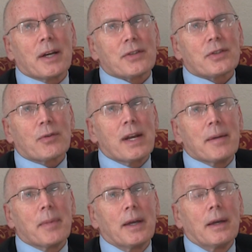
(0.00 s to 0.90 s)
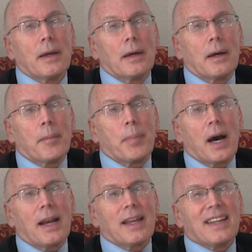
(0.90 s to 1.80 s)
I'm going to scream.
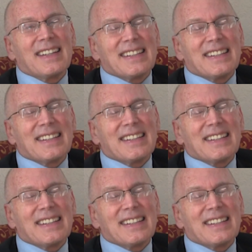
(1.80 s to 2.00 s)
But